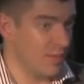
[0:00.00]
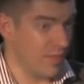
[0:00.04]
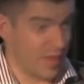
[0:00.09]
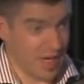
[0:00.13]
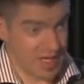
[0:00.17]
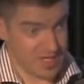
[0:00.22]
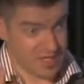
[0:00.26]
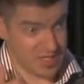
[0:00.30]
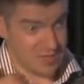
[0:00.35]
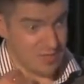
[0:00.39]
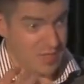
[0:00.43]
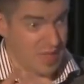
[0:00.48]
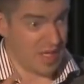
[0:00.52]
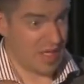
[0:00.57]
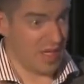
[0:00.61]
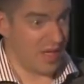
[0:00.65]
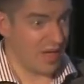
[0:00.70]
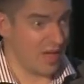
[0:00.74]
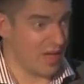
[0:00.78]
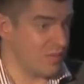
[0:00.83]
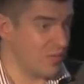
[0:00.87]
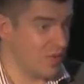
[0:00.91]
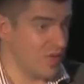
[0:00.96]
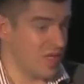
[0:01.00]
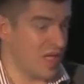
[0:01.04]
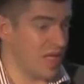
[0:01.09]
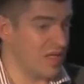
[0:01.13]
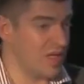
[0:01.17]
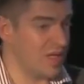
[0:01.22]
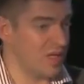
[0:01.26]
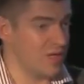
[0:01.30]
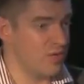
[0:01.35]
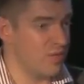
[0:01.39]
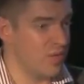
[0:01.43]
by just speaking and
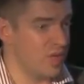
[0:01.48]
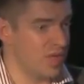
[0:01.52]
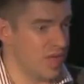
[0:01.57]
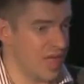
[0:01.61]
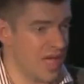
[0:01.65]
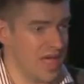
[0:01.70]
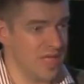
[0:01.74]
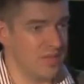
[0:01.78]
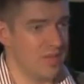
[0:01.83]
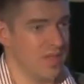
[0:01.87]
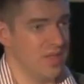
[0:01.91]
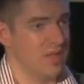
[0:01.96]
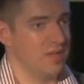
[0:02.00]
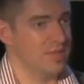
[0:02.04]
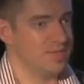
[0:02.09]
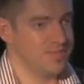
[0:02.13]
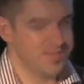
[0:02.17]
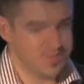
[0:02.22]
pretending to be the admin.